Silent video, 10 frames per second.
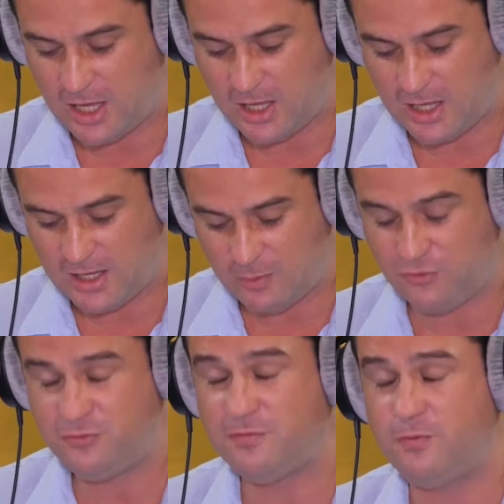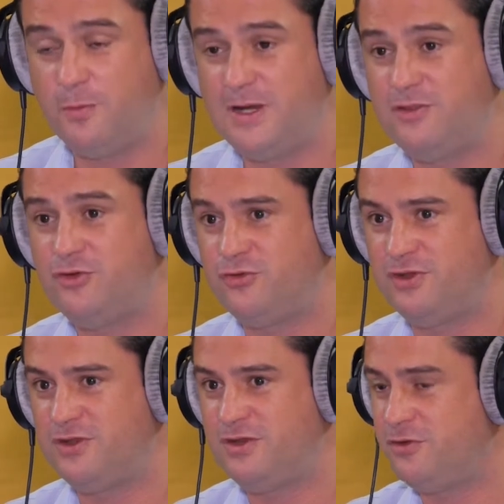it was formerly the
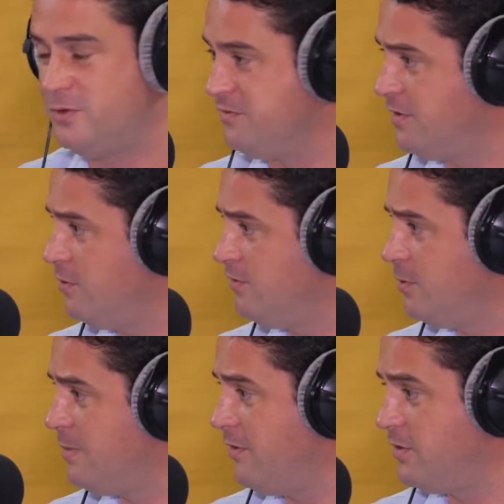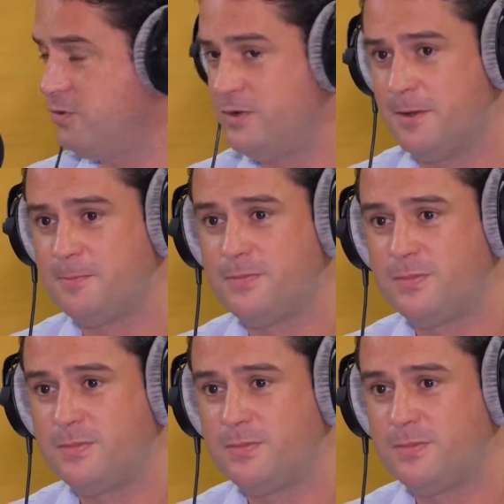Dusit D2. It's the Hotel Barracuda.